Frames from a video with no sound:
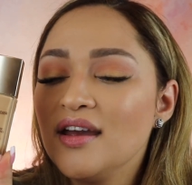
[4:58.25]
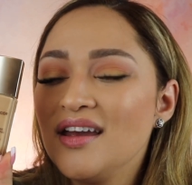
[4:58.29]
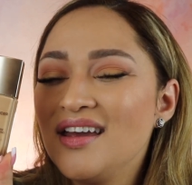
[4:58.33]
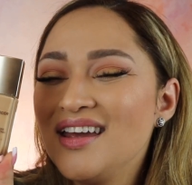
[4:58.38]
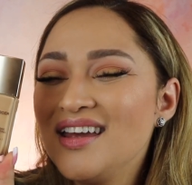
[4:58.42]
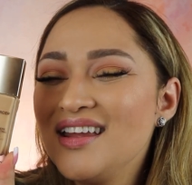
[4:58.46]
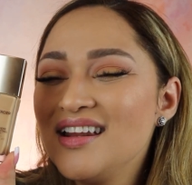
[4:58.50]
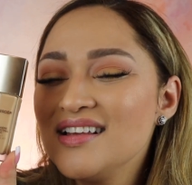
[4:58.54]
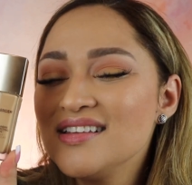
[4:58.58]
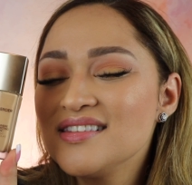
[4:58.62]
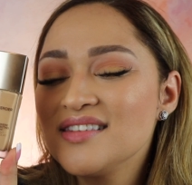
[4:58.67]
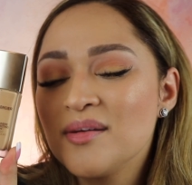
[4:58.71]

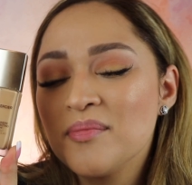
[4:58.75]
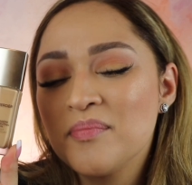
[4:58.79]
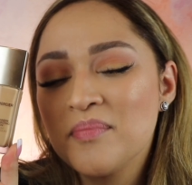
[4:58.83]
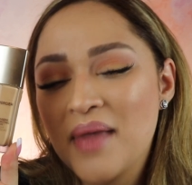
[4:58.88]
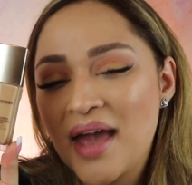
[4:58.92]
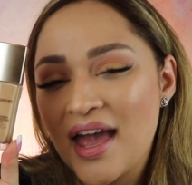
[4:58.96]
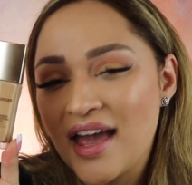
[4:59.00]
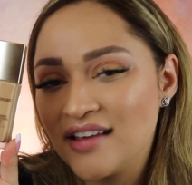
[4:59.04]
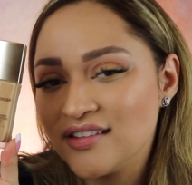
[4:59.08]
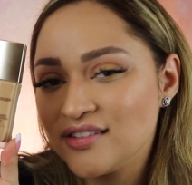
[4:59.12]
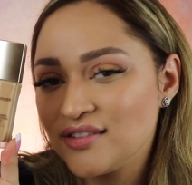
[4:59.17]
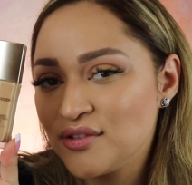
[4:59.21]
it is a
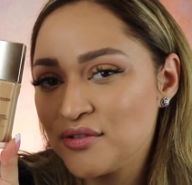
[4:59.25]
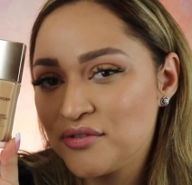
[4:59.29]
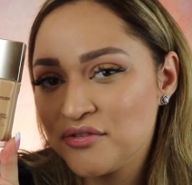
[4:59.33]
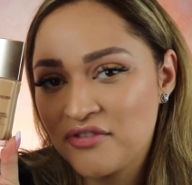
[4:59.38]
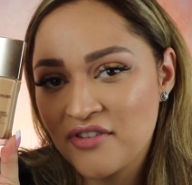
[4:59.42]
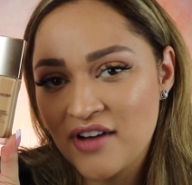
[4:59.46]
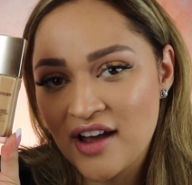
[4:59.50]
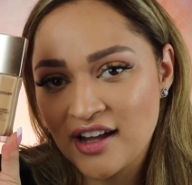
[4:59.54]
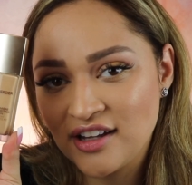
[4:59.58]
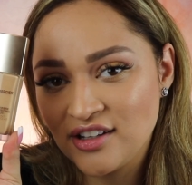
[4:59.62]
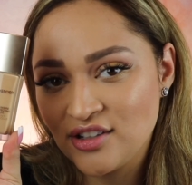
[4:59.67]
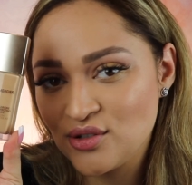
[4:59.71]
mess to
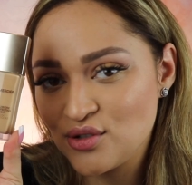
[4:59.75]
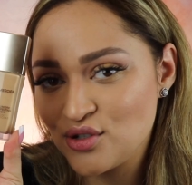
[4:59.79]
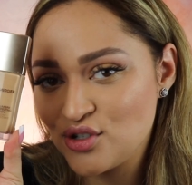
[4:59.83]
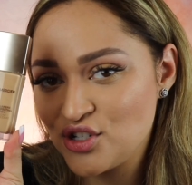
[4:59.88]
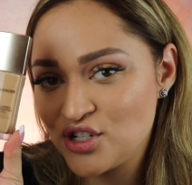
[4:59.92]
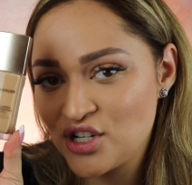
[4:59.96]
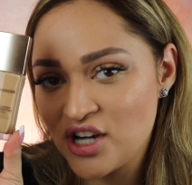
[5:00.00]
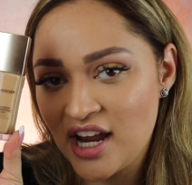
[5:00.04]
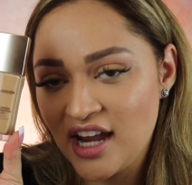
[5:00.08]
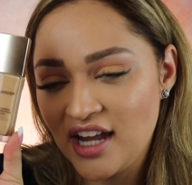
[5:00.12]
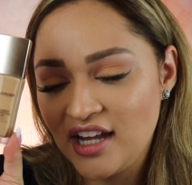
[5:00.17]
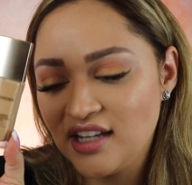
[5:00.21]
find your
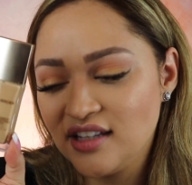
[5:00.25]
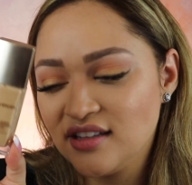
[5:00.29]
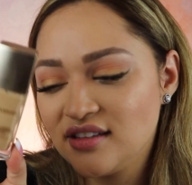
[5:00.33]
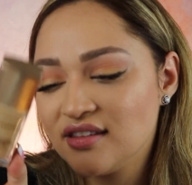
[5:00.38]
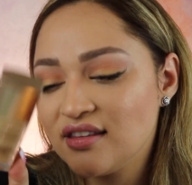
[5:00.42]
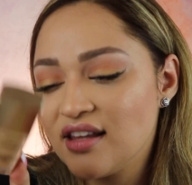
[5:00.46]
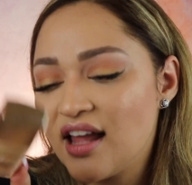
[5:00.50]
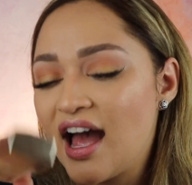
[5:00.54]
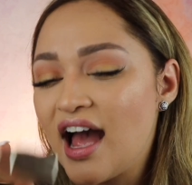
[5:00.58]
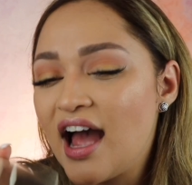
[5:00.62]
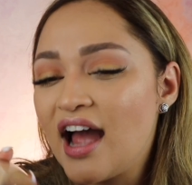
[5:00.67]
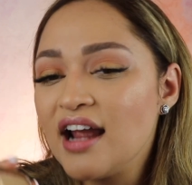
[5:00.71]
shade.
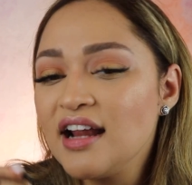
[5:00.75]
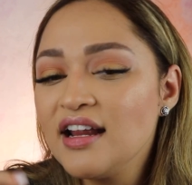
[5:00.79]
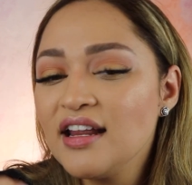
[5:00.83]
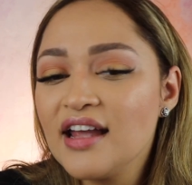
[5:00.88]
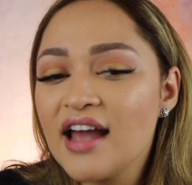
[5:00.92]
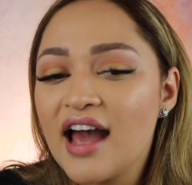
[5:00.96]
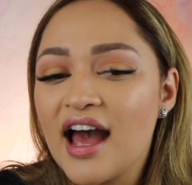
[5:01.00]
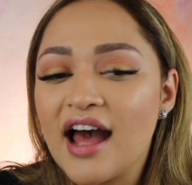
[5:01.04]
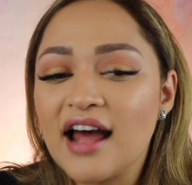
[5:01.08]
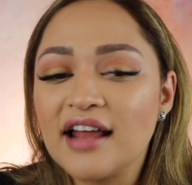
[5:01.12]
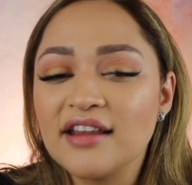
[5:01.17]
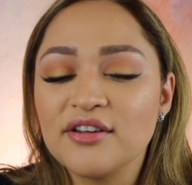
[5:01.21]

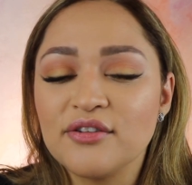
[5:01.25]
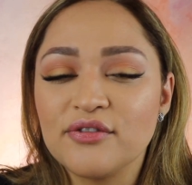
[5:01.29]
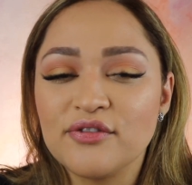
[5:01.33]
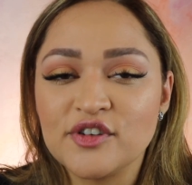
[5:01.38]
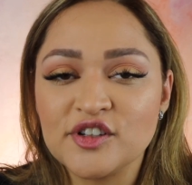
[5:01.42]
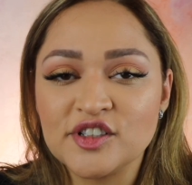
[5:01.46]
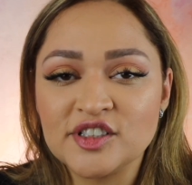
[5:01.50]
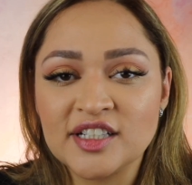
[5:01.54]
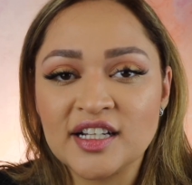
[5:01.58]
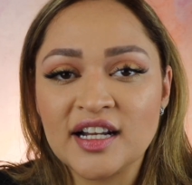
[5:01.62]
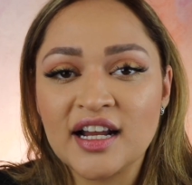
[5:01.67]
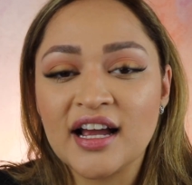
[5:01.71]
The
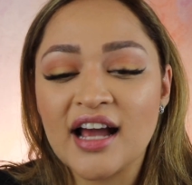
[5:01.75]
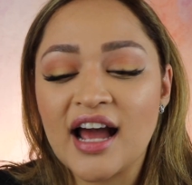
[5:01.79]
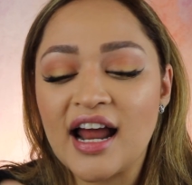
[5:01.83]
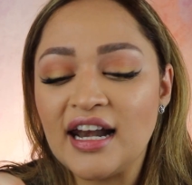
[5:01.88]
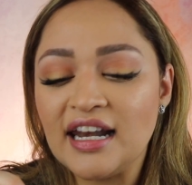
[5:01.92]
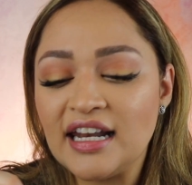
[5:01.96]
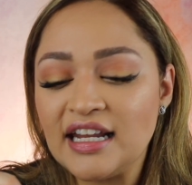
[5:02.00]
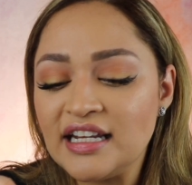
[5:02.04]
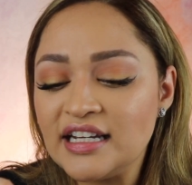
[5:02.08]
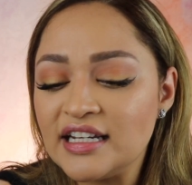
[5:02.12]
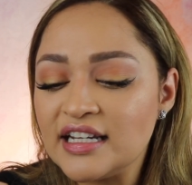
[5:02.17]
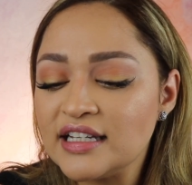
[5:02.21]
first time I got
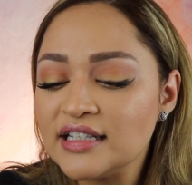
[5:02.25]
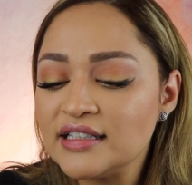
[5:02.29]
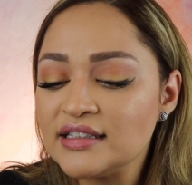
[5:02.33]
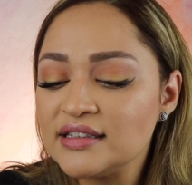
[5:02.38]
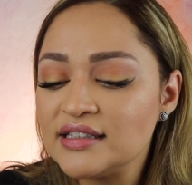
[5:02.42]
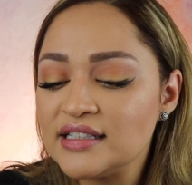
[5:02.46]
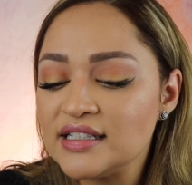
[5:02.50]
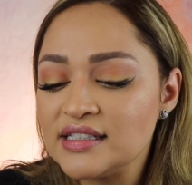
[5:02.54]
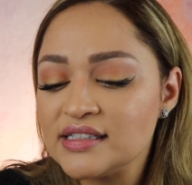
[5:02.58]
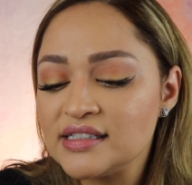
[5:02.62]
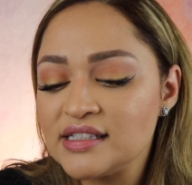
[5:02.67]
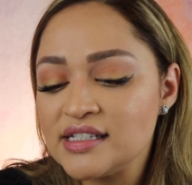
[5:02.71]
linen,
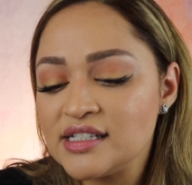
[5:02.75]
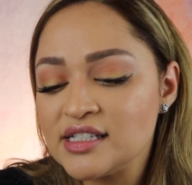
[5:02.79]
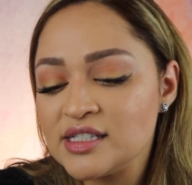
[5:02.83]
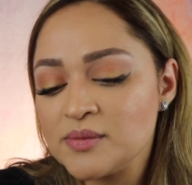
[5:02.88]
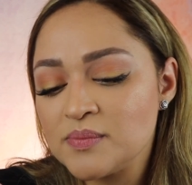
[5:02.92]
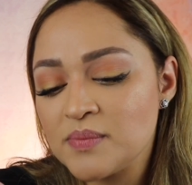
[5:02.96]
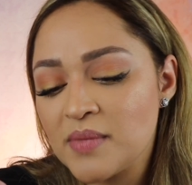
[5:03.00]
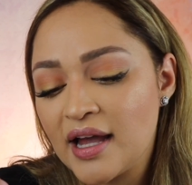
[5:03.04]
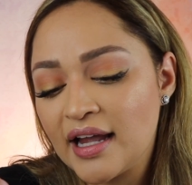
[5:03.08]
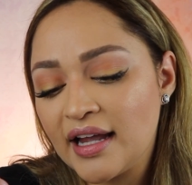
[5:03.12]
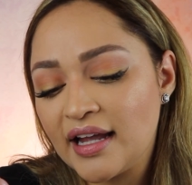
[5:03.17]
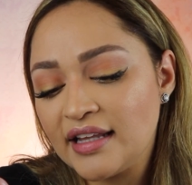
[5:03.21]
this is
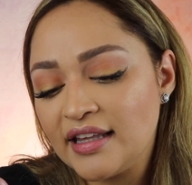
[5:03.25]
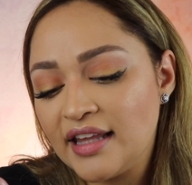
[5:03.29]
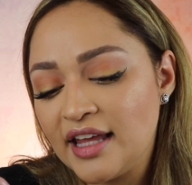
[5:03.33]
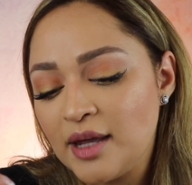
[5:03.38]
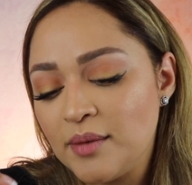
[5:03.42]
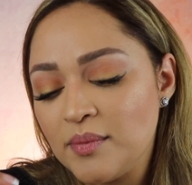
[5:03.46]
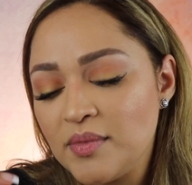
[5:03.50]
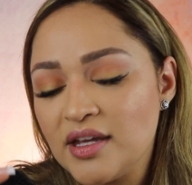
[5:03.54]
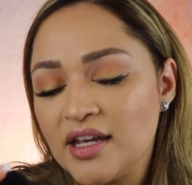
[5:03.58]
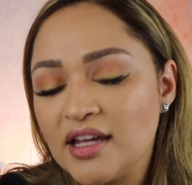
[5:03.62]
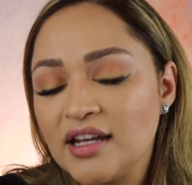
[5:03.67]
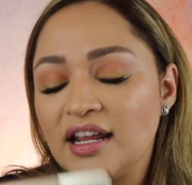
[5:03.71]

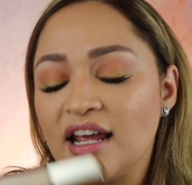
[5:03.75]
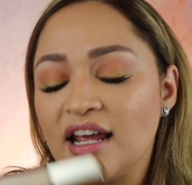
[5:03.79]
macadamian,